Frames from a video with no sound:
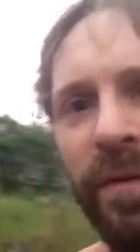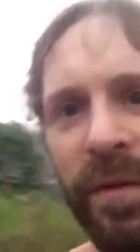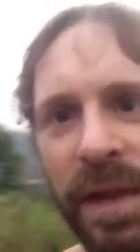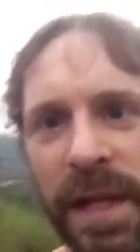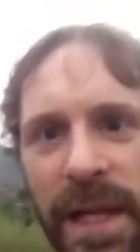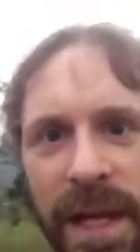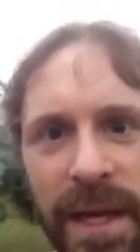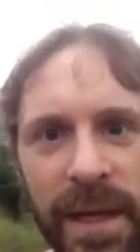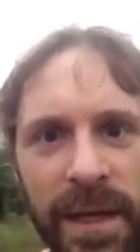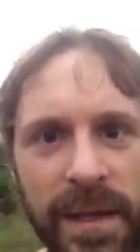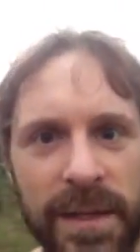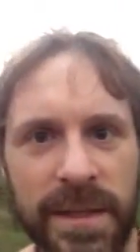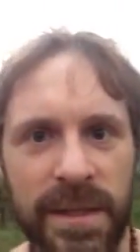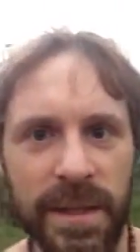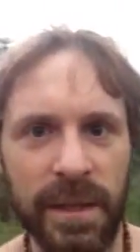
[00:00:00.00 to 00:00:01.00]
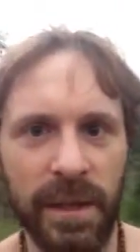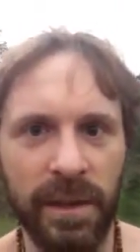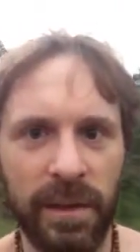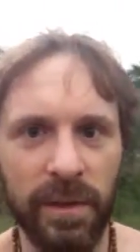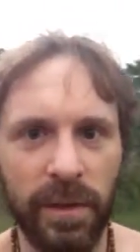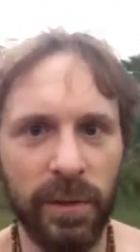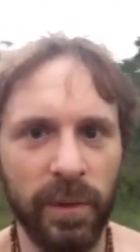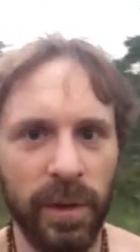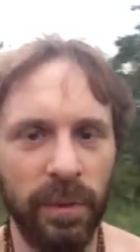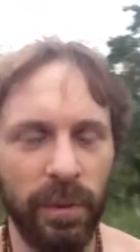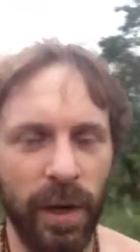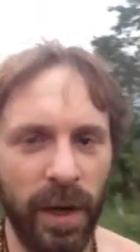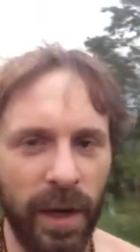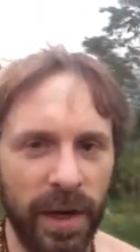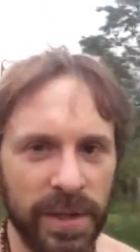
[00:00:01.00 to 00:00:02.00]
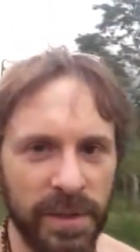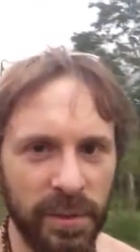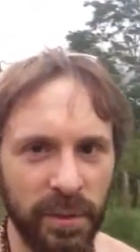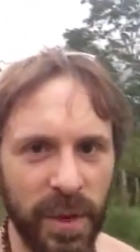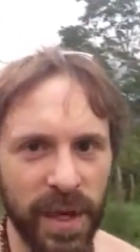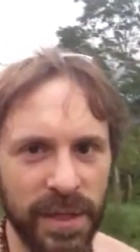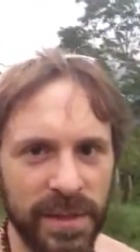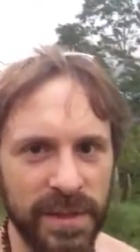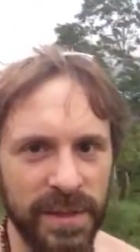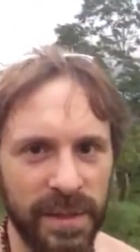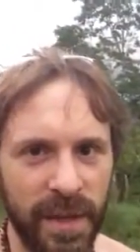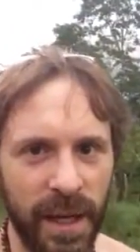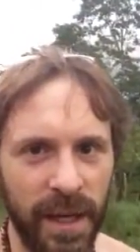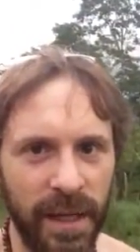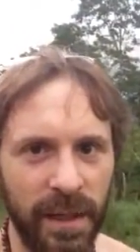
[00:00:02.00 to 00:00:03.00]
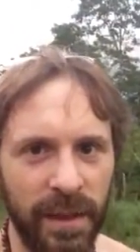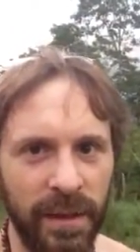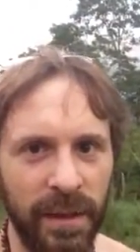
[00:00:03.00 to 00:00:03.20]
fillets to cook with my hostel mates tonight,